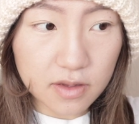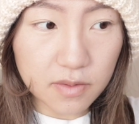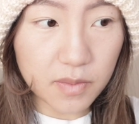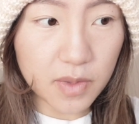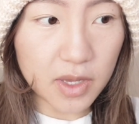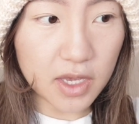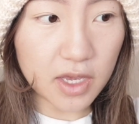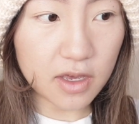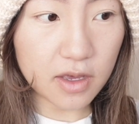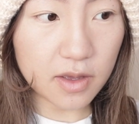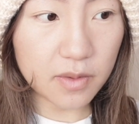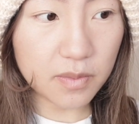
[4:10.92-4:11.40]

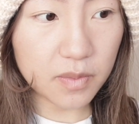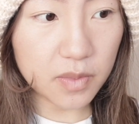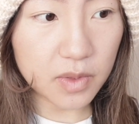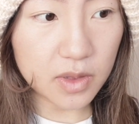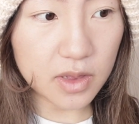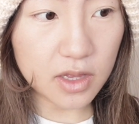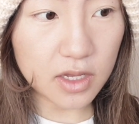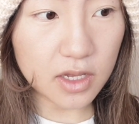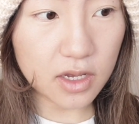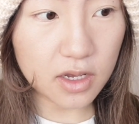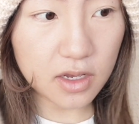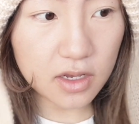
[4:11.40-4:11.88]
makeup
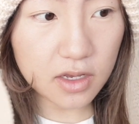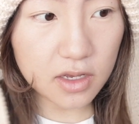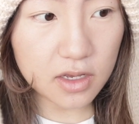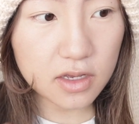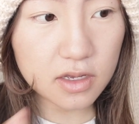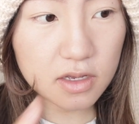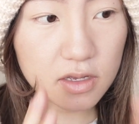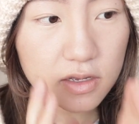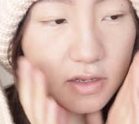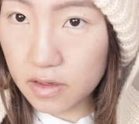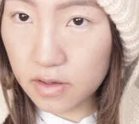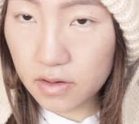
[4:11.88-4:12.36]
look.
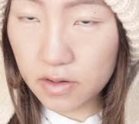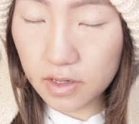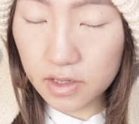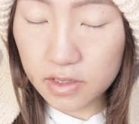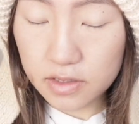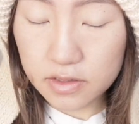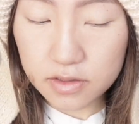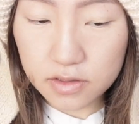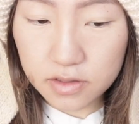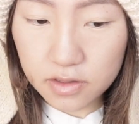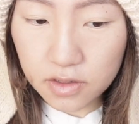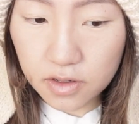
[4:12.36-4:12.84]
Okay,
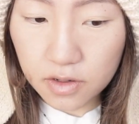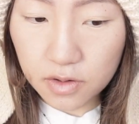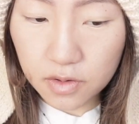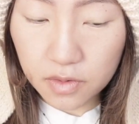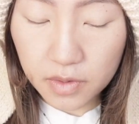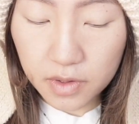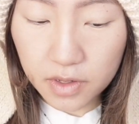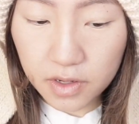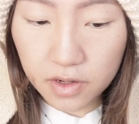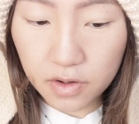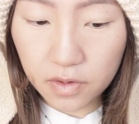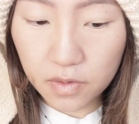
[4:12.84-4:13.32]
so
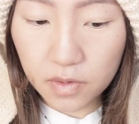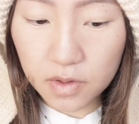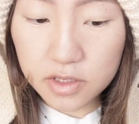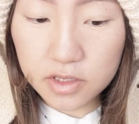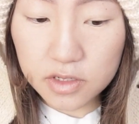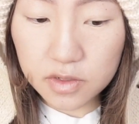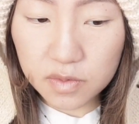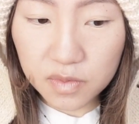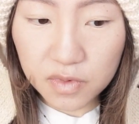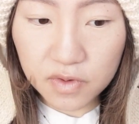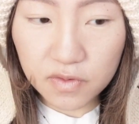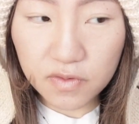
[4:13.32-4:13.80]
we are going
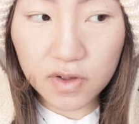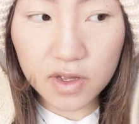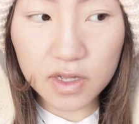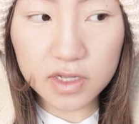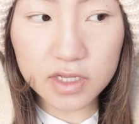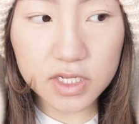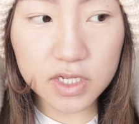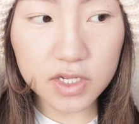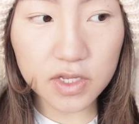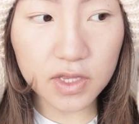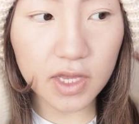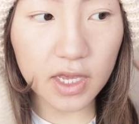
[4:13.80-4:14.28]
to move on
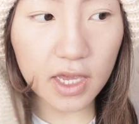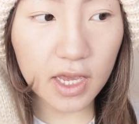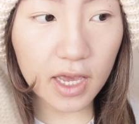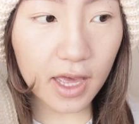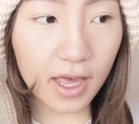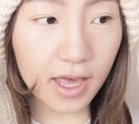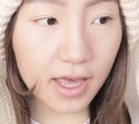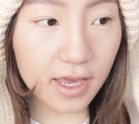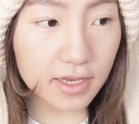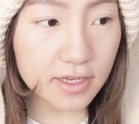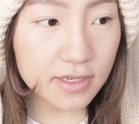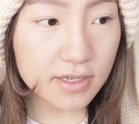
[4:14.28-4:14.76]
to the
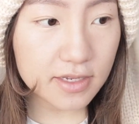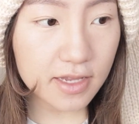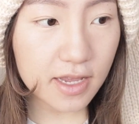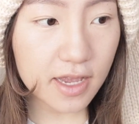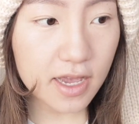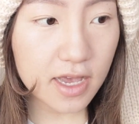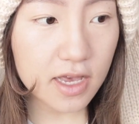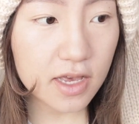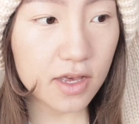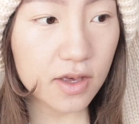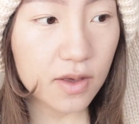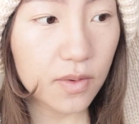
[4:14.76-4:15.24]
eyes
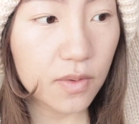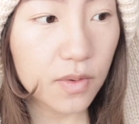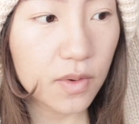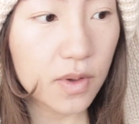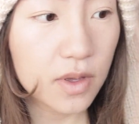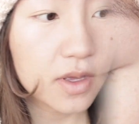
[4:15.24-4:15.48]
now.